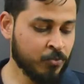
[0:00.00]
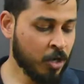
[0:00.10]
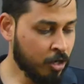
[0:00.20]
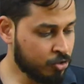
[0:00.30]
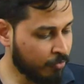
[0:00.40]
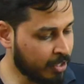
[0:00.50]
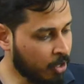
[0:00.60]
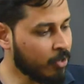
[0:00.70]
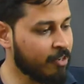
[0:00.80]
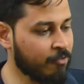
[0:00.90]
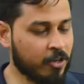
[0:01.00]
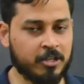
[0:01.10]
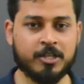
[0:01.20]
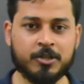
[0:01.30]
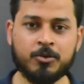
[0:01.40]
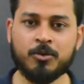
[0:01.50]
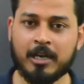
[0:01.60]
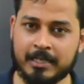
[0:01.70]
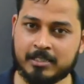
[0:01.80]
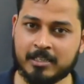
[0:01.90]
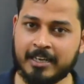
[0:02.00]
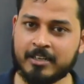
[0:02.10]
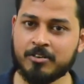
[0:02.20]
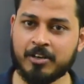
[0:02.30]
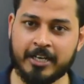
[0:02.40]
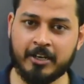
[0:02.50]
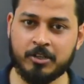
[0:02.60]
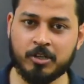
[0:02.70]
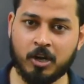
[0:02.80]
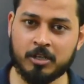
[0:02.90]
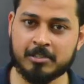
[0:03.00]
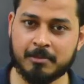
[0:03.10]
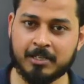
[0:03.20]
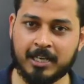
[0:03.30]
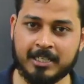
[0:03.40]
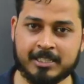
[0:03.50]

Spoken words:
So without any further ado, let's get right into the concept, guys.